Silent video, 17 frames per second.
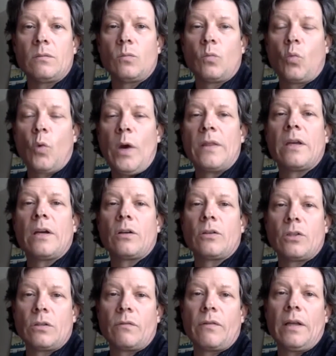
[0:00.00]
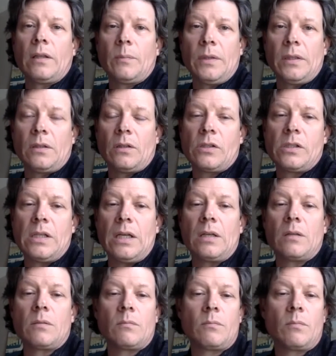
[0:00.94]
when they're developing their
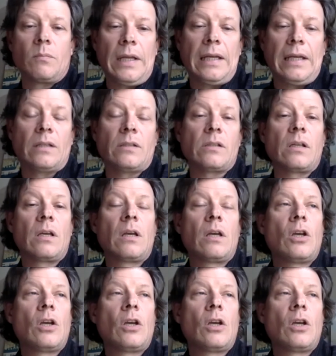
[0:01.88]
state plans.